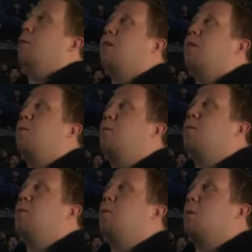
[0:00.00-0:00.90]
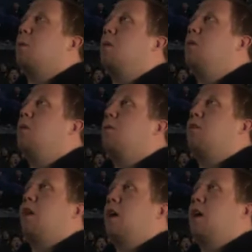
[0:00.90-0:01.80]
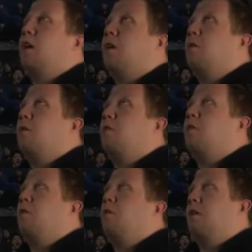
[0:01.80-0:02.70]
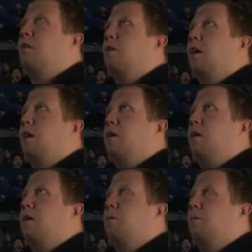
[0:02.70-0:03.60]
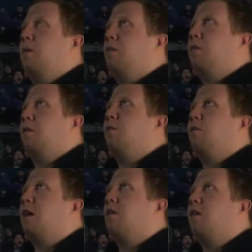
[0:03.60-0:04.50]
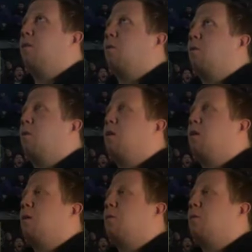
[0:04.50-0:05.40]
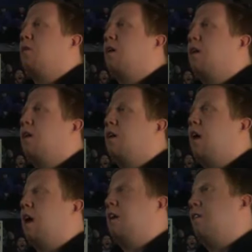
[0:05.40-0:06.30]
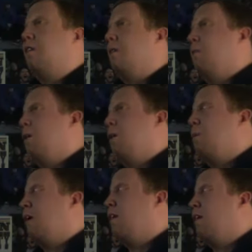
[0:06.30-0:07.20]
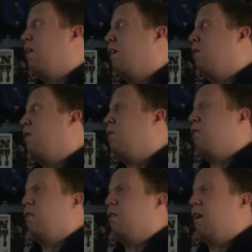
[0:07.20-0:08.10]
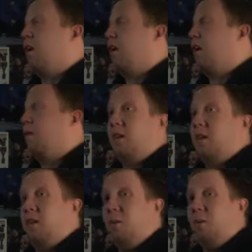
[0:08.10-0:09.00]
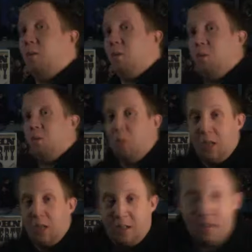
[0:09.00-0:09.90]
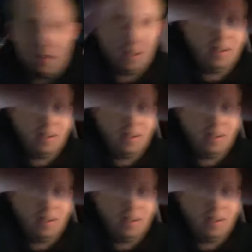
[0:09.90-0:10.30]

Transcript: of I was in, we were in Regina, and I was told this like months in advance. Oh, we're going to Regina and seeing Barrel of Mats, and I was just like,